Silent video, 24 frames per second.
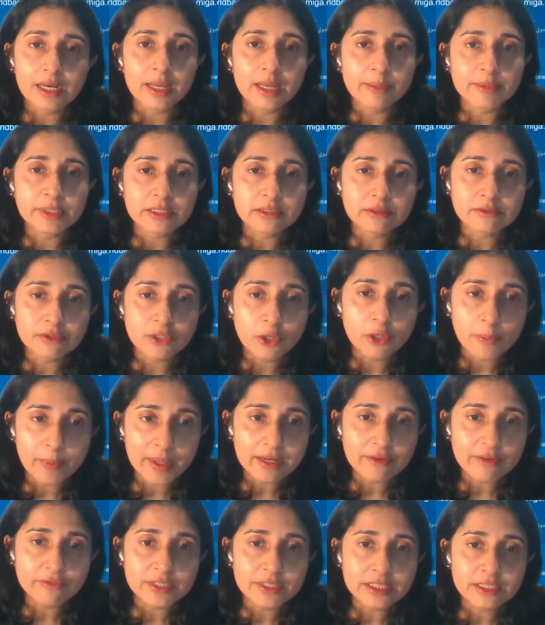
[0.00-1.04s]
climate
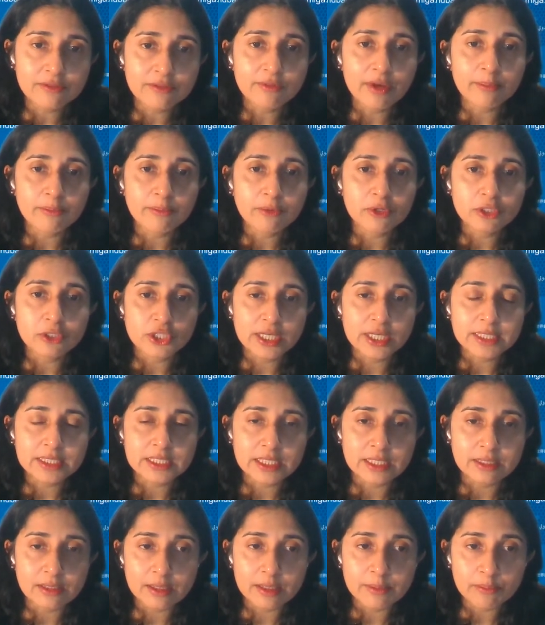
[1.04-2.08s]
benefits of our projects,